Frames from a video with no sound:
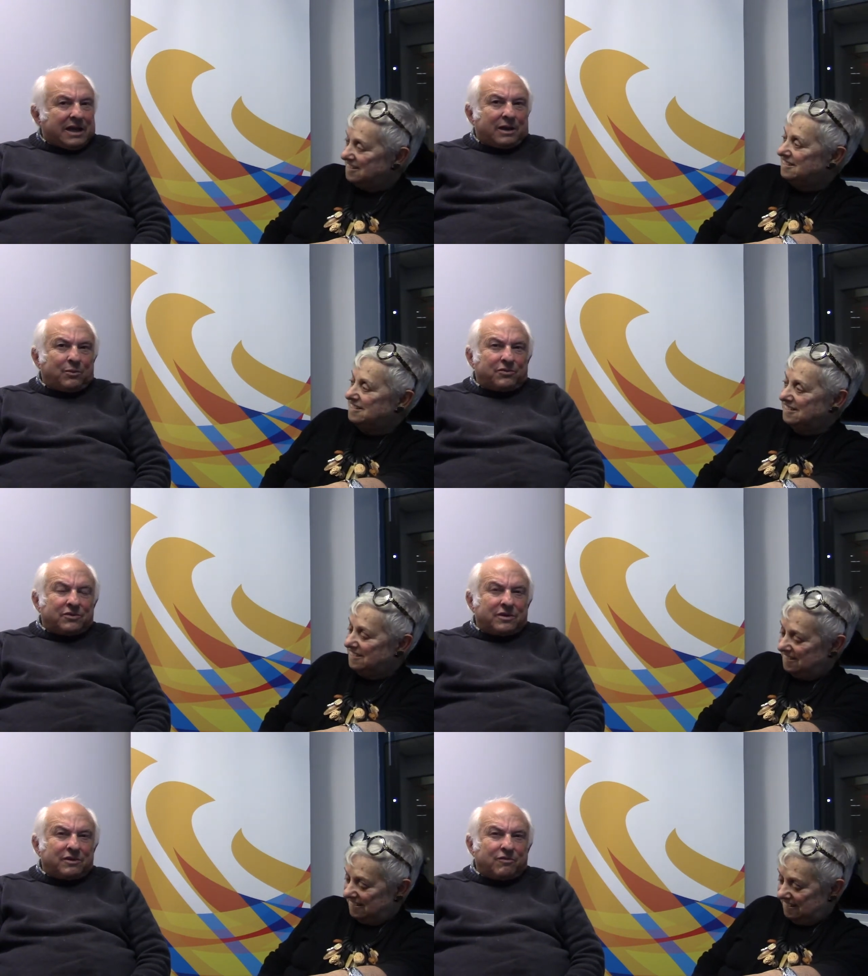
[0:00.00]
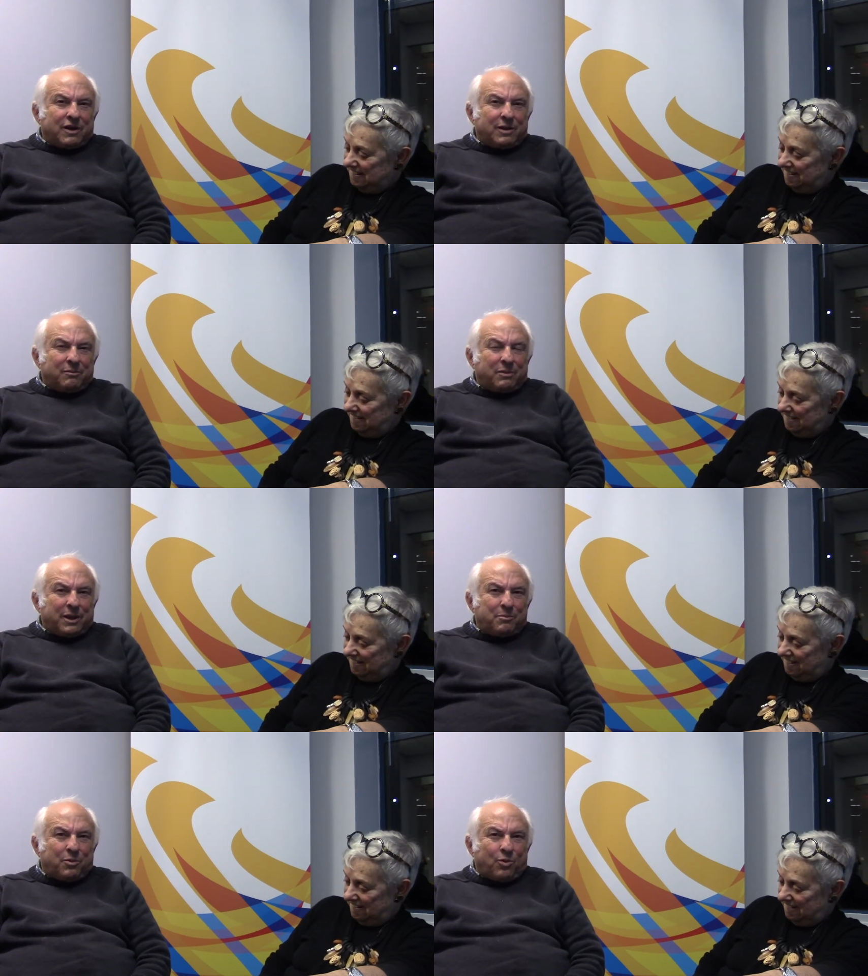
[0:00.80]
Speaker 1: And it was an
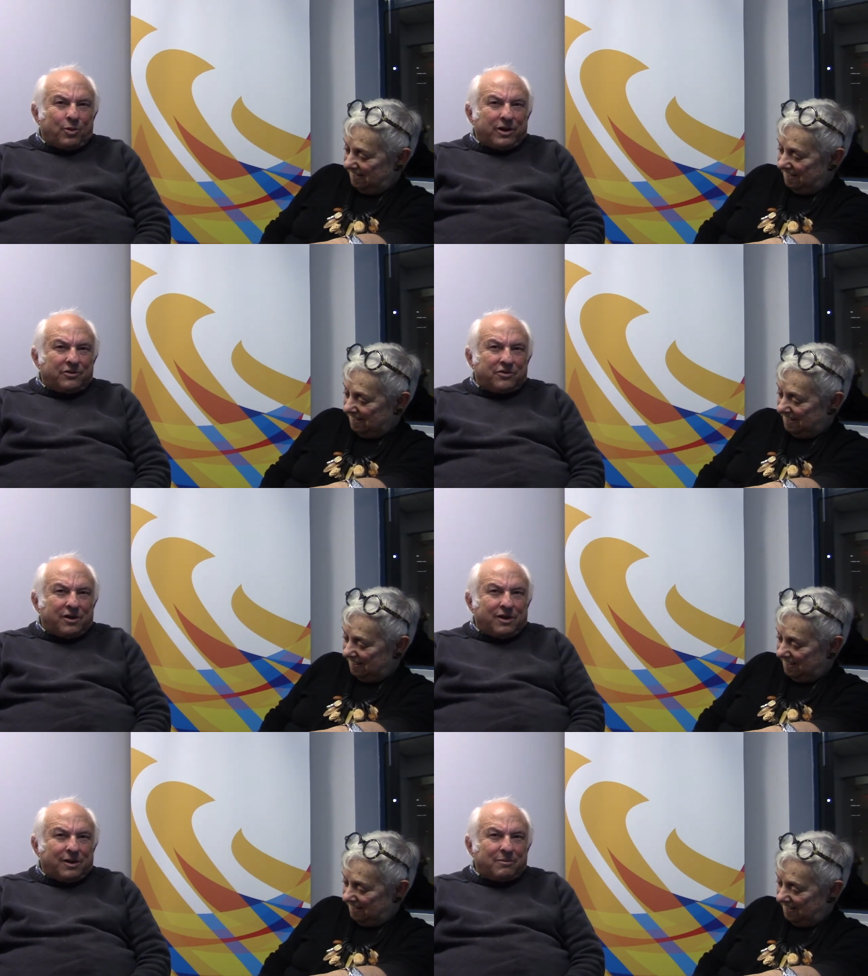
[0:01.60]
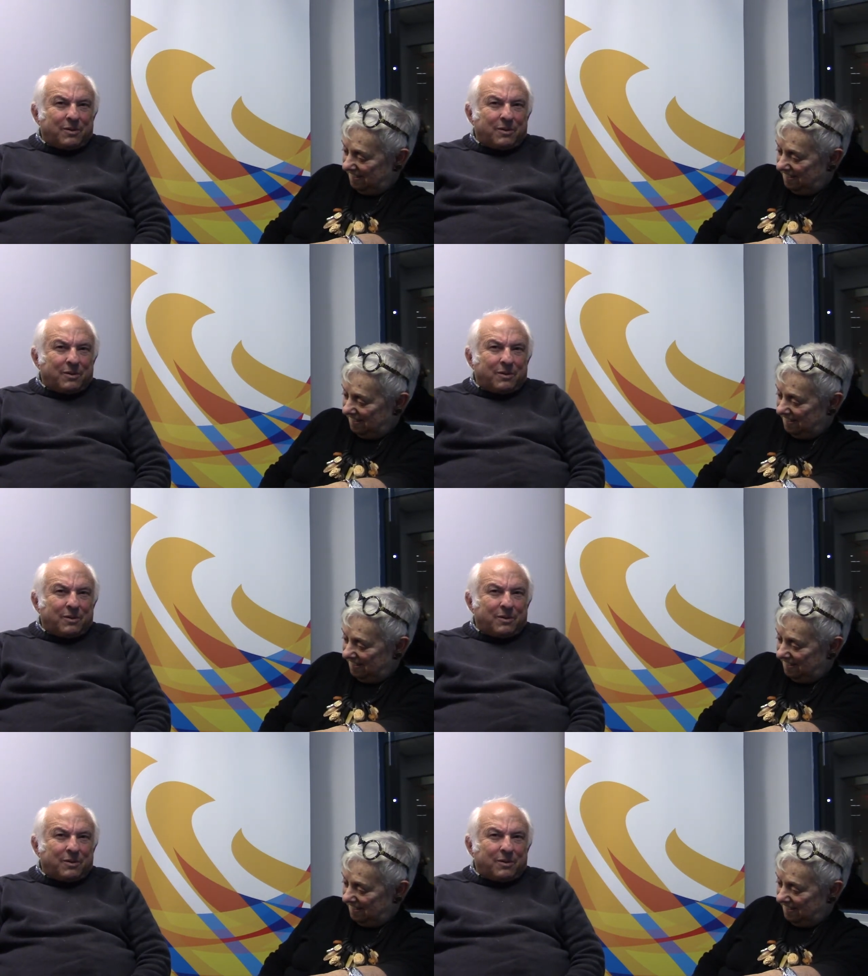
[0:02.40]
incredibly boring job.